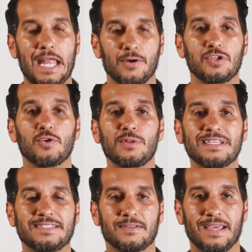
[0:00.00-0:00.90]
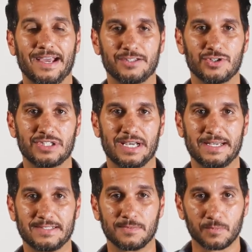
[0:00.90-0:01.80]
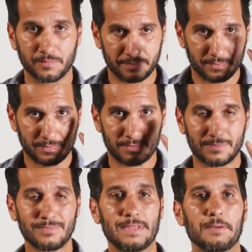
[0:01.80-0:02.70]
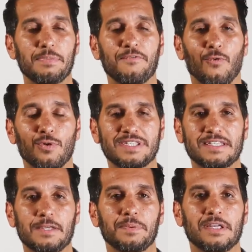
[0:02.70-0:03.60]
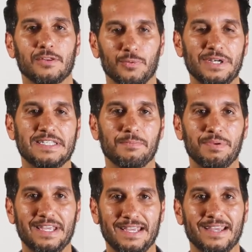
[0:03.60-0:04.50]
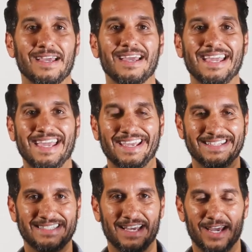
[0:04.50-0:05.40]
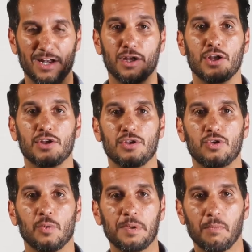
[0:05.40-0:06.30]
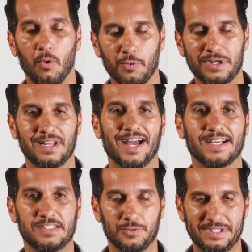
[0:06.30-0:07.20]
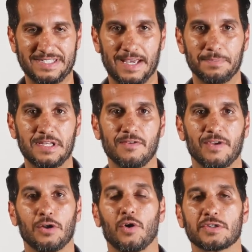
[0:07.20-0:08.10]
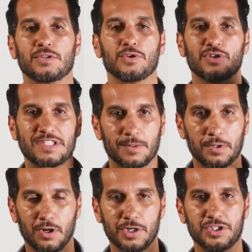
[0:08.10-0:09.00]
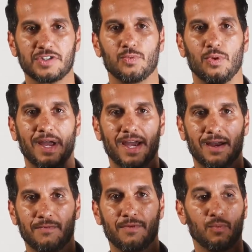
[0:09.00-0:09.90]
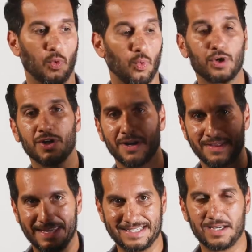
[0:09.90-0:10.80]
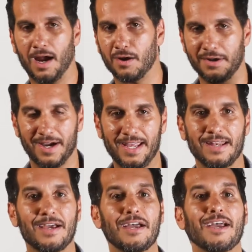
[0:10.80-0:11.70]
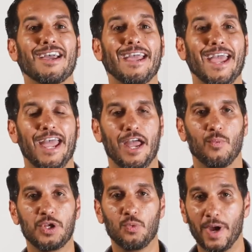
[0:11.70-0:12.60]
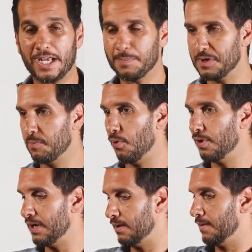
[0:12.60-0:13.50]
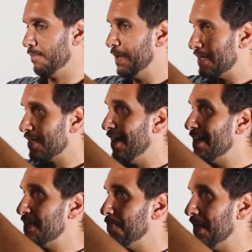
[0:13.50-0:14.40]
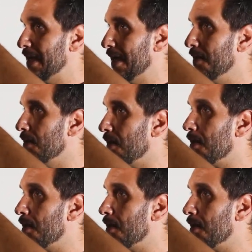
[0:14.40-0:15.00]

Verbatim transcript: Now, do this exercise before sleeping. The reason being is that you'll be more relaxed and receptive, and also your subconscious will have will work on it the entire night. And when you wake up in the morning, pick the glass up again